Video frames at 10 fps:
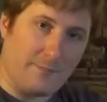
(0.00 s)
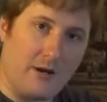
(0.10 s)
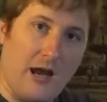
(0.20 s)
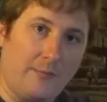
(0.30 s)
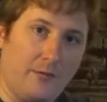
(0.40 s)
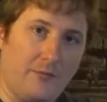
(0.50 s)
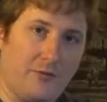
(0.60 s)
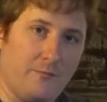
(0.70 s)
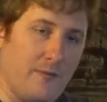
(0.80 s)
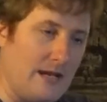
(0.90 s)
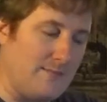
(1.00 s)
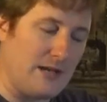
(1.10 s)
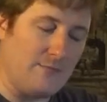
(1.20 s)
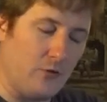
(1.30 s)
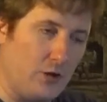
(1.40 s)
problems,
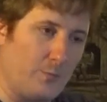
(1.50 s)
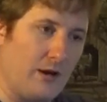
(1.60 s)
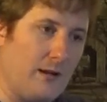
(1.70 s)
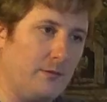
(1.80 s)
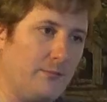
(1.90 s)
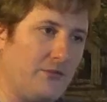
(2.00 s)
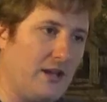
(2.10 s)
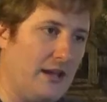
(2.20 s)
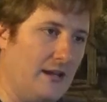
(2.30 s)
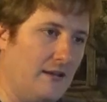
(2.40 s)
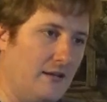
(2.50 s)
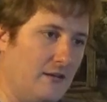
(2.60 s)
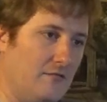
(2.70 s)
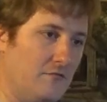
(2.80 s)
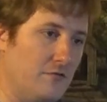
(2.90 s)
many more problems, and
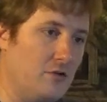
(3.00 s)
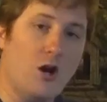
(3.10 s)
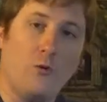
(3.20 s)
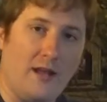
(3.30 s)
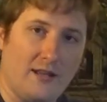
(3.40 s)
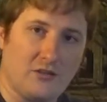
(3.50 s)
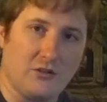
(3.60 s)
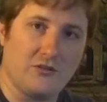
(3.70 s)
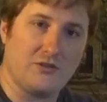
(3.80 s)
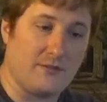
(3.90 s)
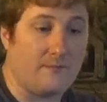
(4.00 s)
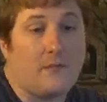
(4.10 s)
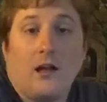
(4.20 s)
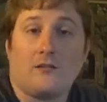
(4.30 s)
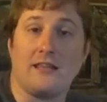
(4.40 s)
no answers.
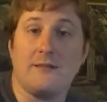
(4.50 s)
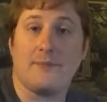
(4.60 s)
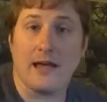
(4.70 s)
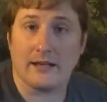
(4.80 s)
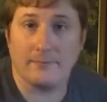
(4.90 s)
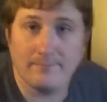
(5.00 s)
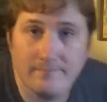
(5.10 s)
I'll keep at it.